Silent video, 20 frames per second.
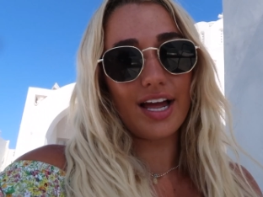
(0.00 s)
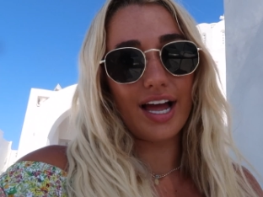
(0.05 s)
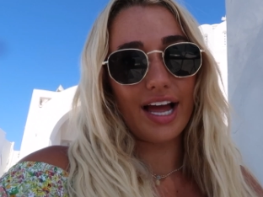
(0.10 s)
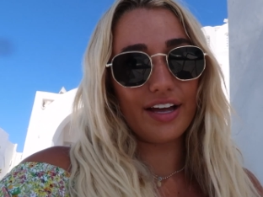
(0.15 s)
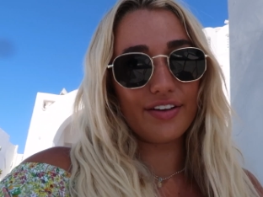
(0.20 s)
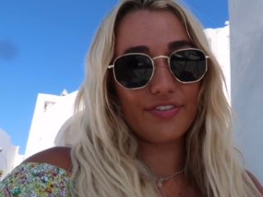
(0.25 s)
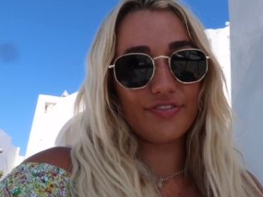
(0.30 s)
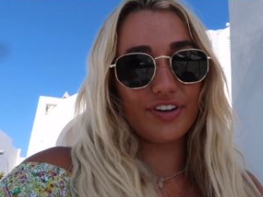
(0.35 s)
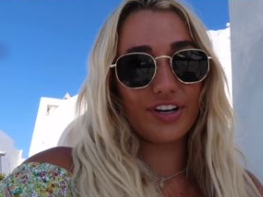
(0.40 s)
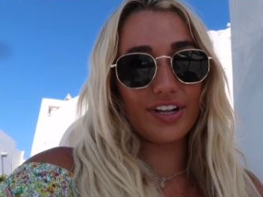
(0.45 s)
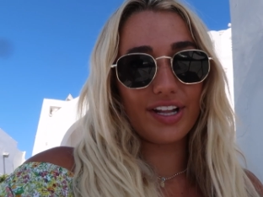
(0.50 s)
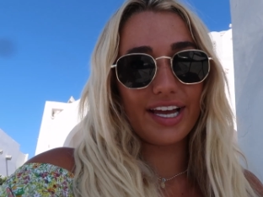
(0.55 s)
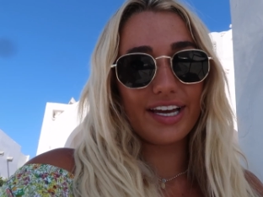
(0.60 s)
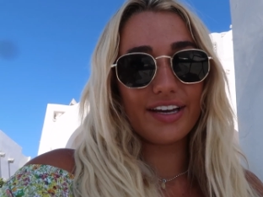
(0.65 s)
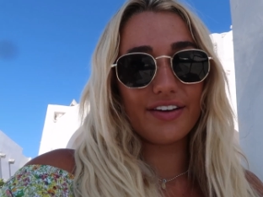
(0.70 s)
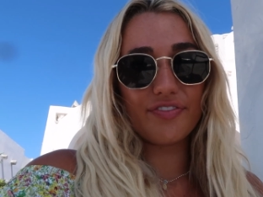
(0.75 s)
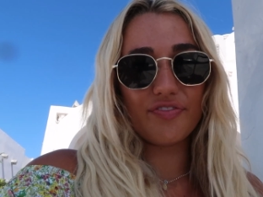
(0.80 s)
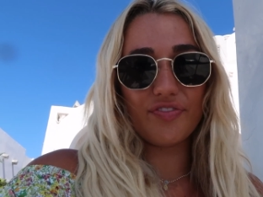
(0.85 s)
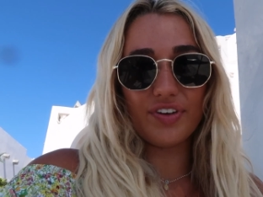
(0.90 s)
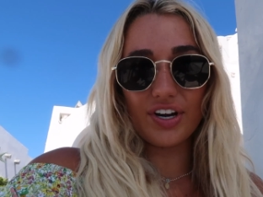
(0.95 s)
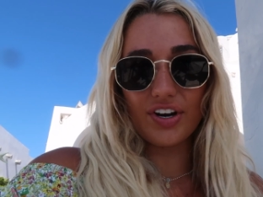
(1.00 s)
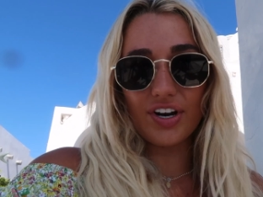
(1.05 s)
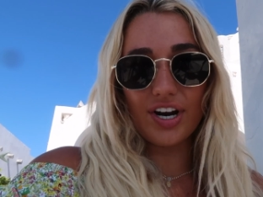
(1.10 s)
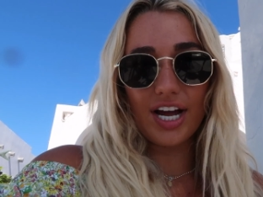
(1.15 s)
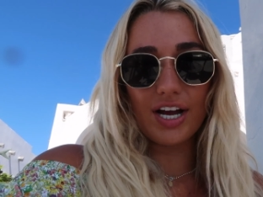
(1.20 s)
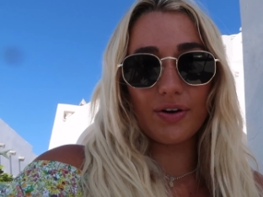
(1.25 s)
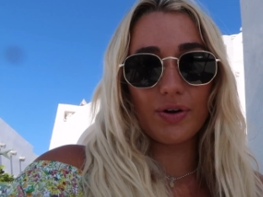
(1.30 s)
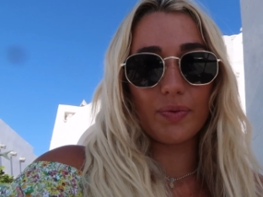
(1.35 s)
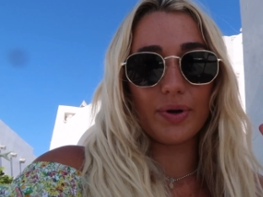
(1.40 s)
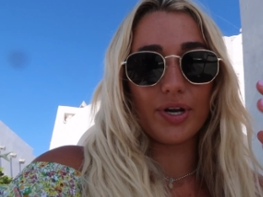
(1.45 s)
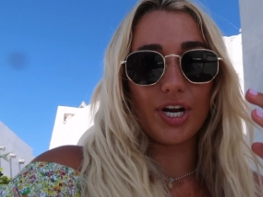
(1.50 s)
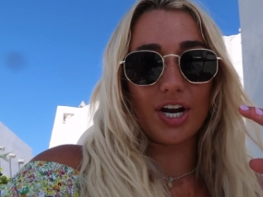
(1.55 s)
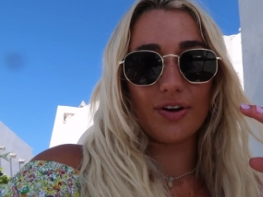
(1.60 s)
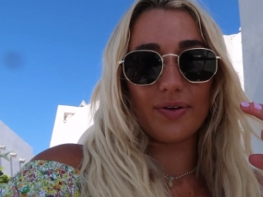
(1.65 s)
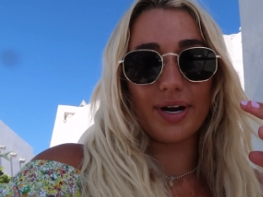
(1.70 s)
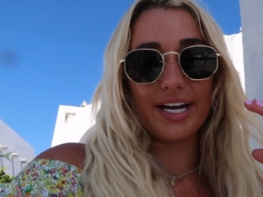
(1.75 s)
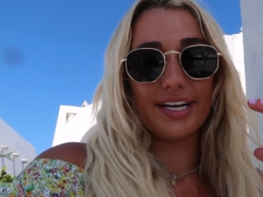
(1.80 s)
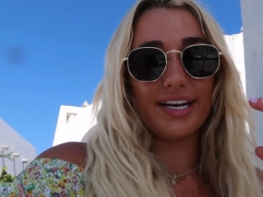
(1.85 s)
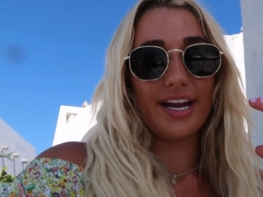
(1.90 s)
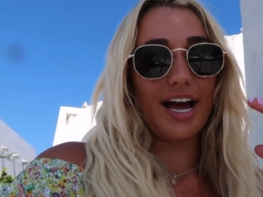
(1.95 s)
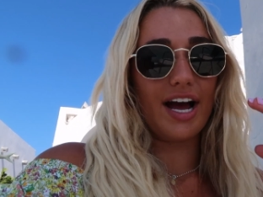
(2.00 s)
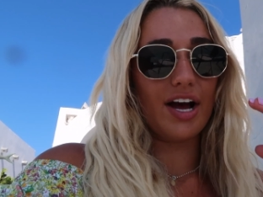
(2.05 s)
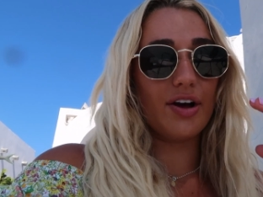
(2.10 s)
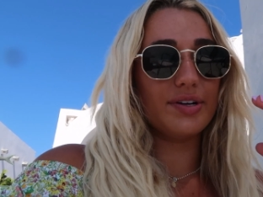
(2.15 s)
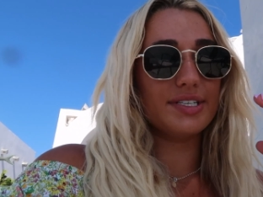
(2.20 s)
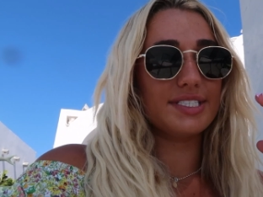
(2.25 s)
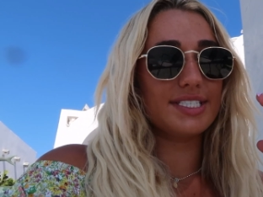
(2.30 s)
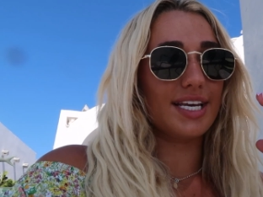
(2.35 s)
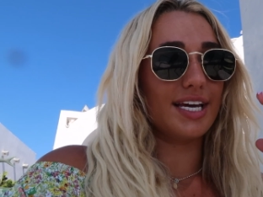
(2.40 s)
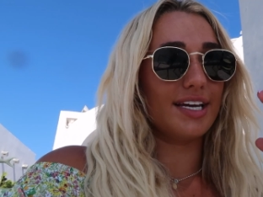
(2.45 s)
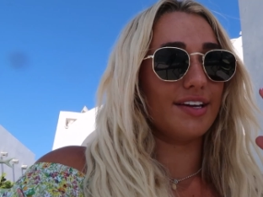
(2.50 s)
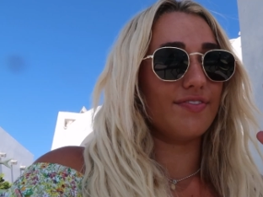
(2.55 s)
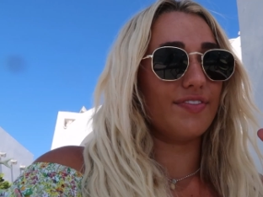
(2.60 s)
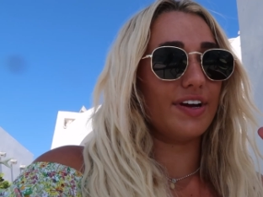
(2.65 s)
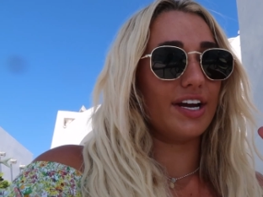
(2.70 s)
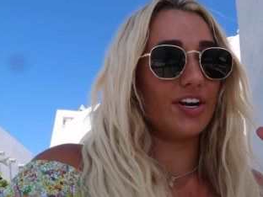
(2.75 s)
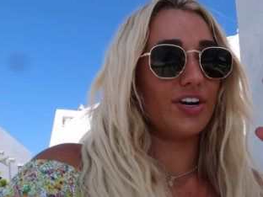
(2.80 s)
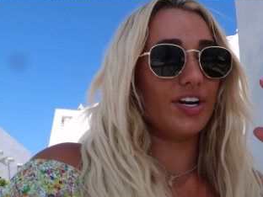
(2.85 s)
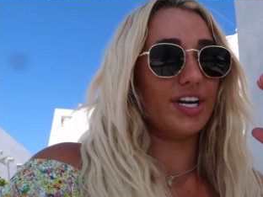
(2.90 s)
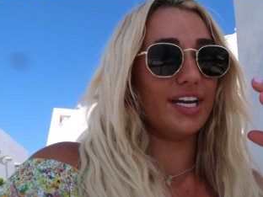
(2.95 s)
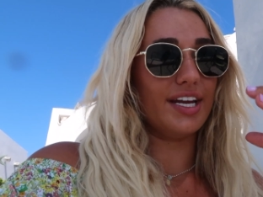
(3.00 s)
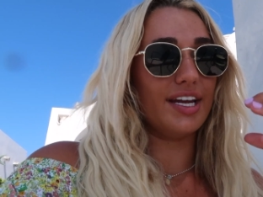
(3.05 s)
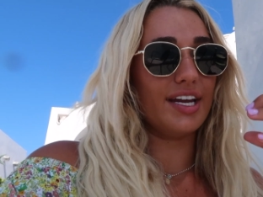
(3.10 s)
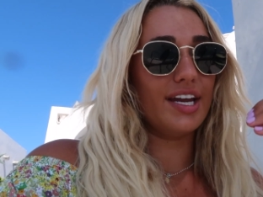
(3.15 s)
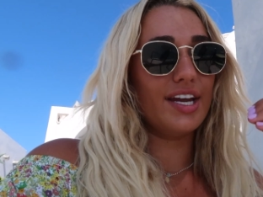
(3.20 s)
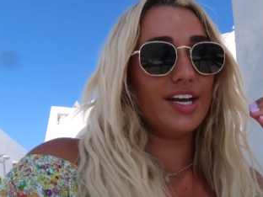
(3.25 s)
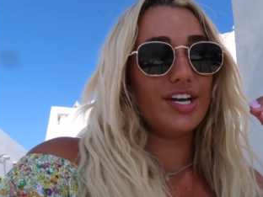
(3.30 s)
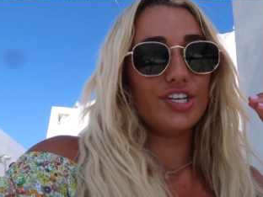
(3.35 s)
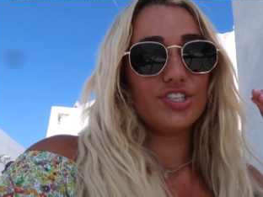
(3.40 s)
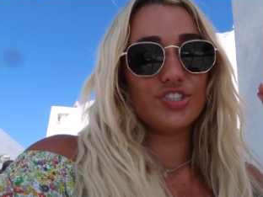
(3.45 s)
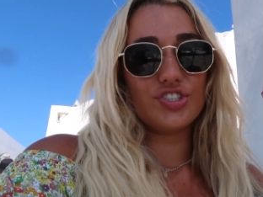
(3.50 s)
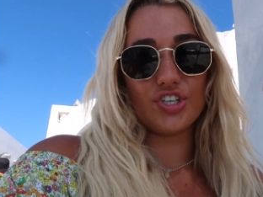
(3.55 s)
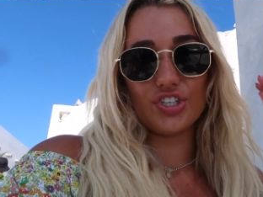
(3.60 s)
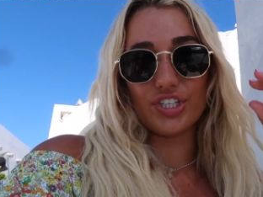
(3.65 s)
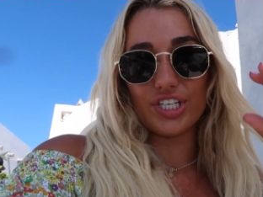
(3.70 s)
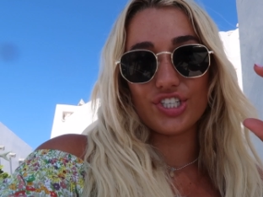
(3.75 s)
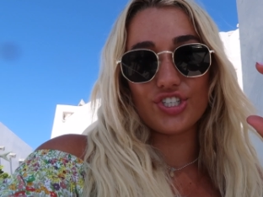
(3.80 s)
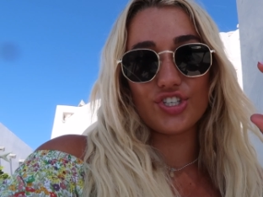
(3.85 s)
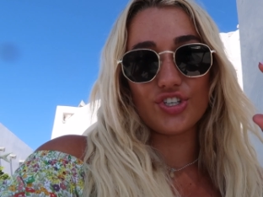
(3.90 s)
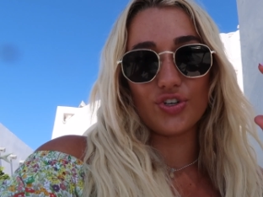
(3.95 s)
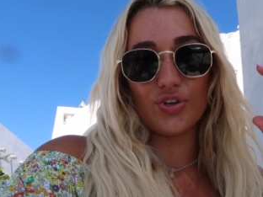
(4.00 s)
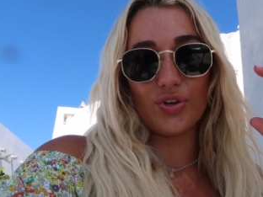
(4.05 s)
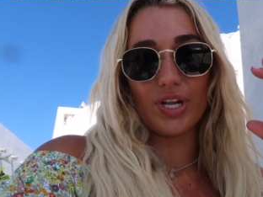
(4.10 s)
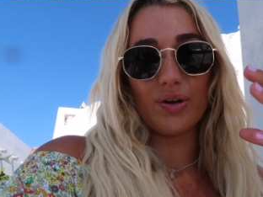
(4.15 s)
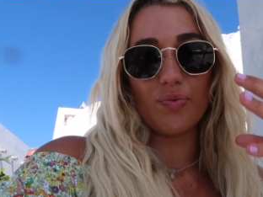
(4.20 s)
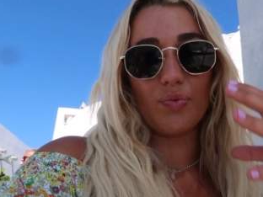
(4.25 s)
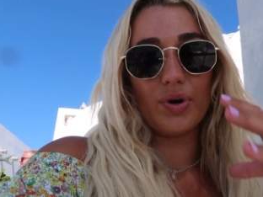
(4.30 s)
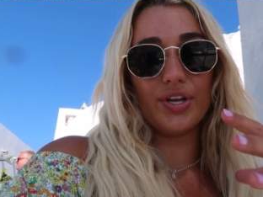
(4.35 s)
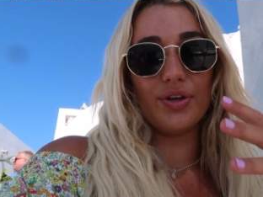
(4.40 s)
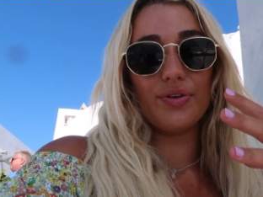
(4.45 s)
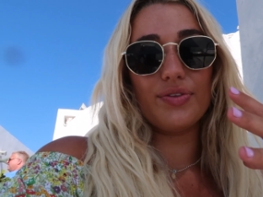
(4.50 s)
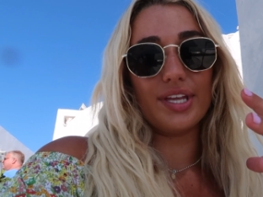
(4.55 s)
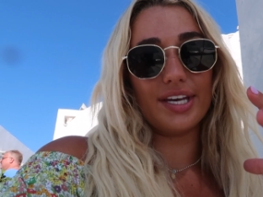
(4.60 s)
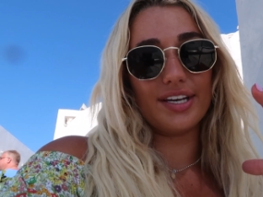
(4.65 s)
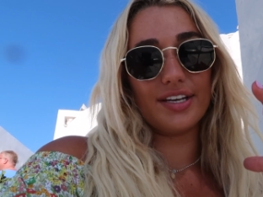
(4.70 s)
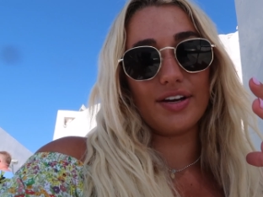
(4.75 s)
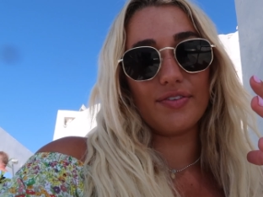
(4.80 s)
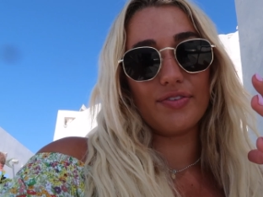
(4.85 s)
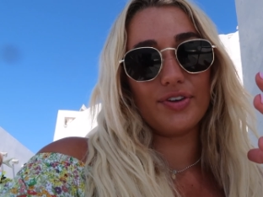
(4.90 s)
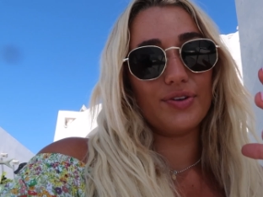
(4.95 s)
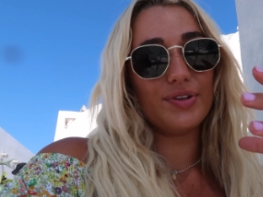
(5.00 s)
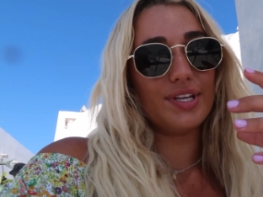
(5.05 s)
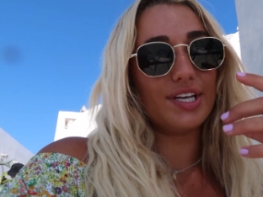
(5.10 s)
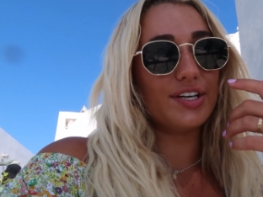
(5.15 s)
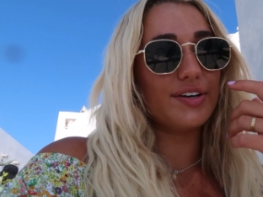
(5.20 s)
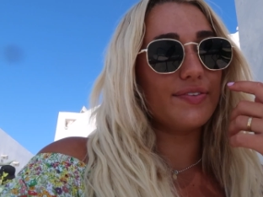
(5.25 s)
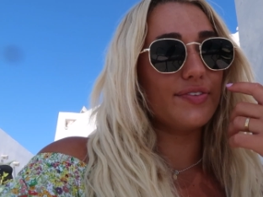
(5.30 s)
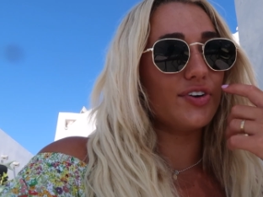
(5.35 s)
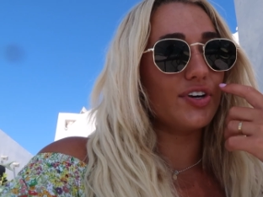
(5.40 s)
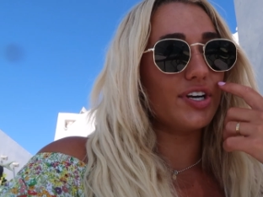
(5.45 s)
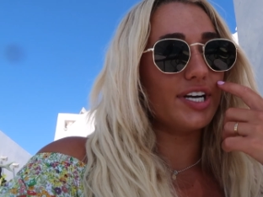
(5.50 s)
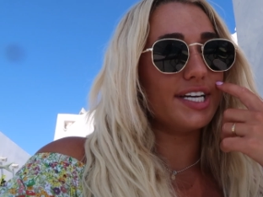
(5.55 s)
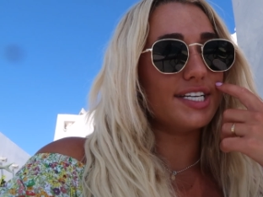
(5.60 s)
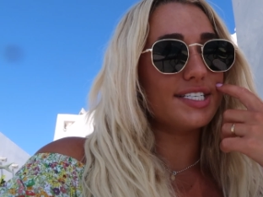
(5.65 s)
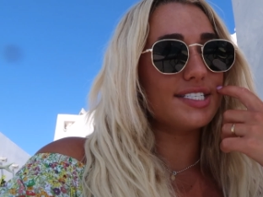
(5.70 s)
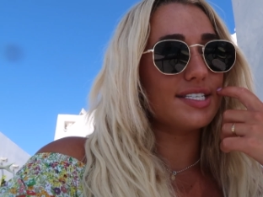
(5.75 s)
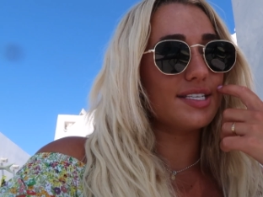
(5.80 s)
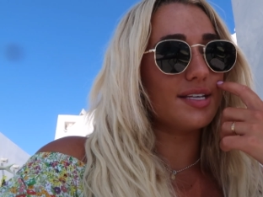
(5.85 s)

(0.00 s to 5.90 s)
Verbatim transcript: I feel like Fira, where we are right now, is like very traditional, like what you think of when you think of Greece,